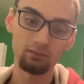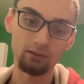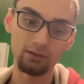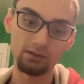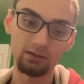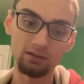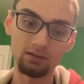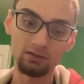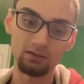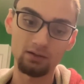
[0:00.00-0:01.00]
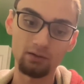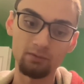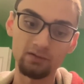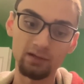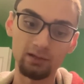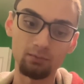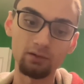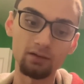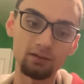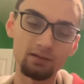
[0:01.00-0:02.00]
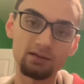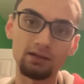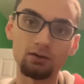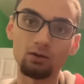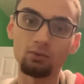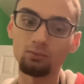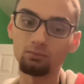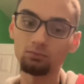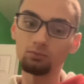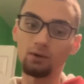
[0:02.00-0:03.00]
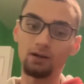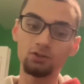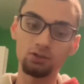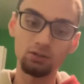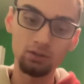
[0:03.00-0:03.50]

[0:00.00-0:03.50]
Like, it is unmistakably a Seiko watch.